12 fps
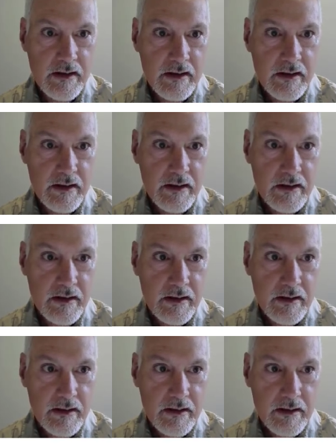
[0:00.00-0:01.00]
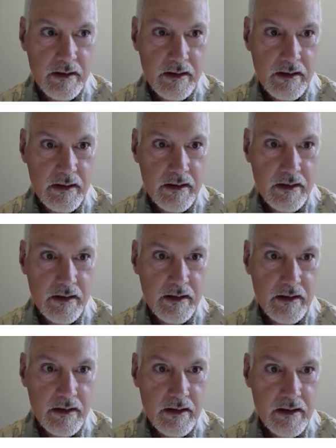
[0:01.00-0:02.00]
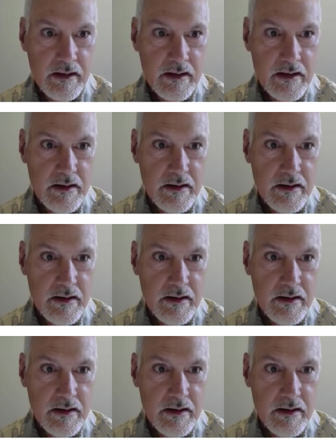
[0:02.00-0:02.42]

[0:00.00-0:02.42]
Nobody speaks.